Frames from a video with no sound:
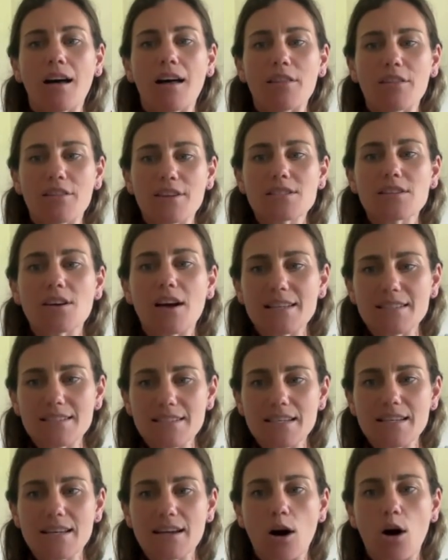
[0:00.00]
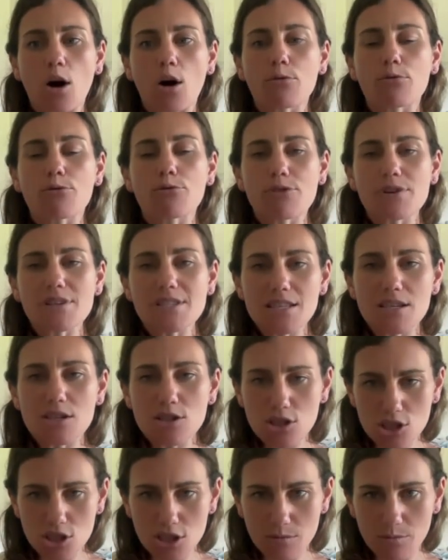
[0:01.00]
this idea of
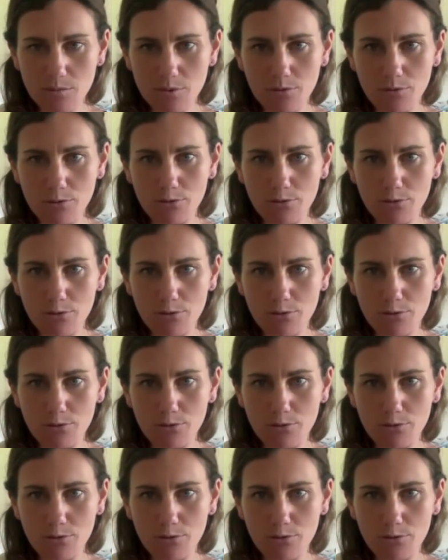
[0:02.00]
visitorship